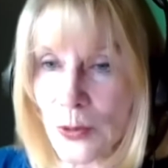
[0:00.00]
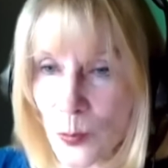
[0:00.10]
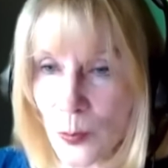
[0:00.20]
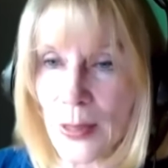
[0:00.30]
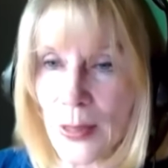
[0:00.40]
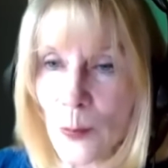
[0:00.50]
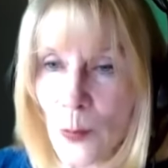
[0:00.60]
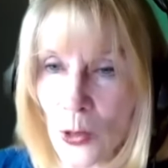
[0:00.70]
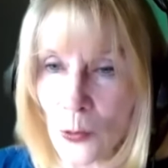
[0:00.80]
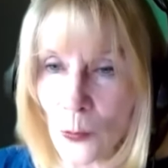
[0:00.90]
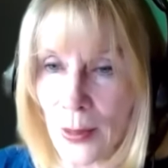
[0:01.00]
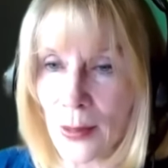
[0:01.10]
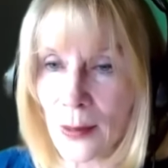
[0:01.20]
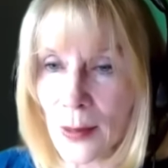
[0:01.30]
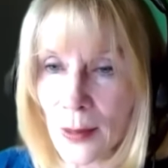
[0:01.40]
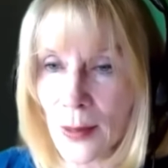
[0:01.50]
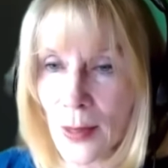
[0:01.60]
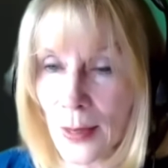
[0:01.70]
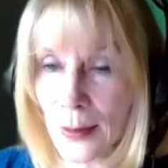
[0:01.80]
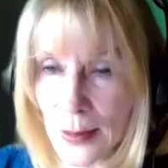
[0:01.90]
to explain them all away.
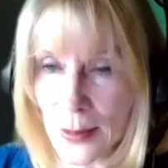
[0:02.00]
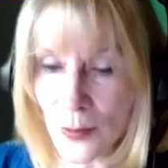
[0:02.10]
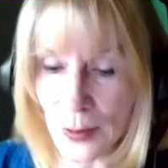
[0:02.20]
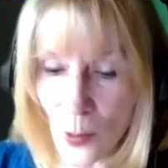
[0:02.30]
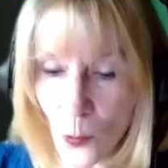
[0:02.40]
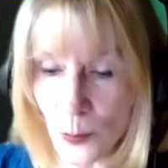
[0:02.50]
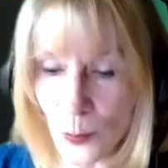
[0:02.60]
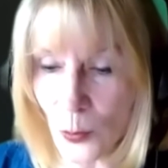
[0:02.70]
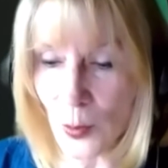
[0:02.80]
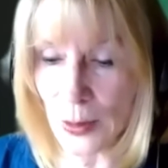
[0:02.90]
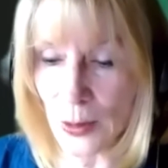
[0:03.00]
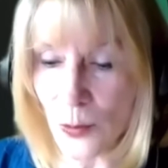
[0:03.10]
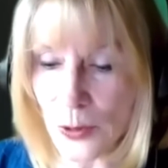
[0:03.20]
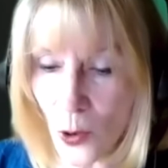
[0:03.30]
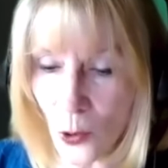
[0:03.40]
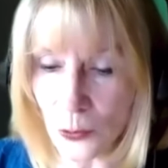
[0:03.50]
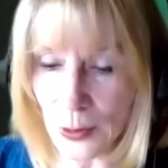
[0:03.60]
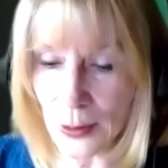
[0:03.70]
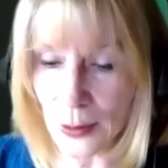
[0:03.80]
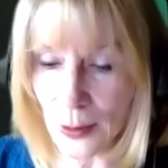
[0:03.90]
And even at one point, he was
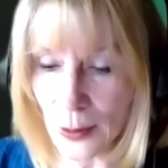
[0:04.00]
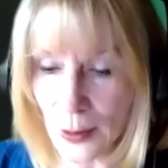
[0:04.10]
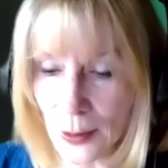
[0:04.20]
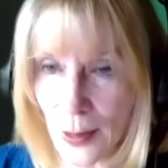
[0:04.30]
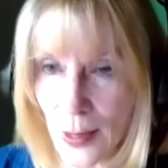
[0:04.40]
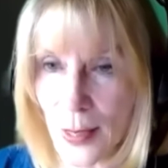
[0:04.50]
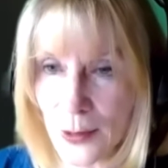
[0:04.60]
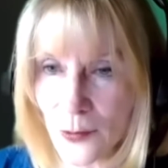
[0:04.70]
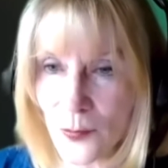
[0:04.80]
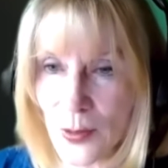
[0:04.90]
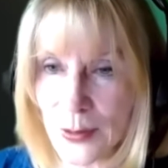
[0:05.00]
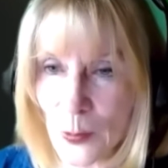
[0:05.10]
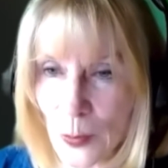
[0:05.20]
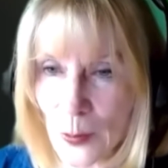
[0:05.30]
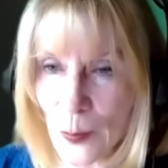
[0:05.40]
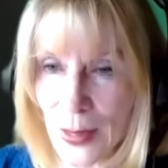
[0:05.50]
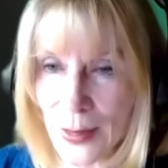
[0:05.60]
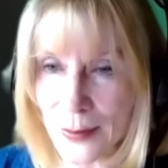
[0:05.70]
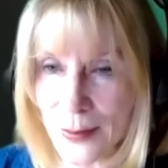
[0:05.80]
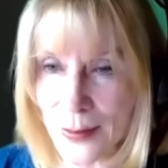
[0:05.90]
holding the head of a victim in a
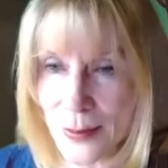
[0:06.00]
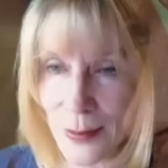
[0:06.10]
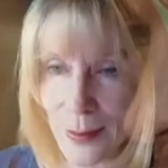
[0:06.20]
box.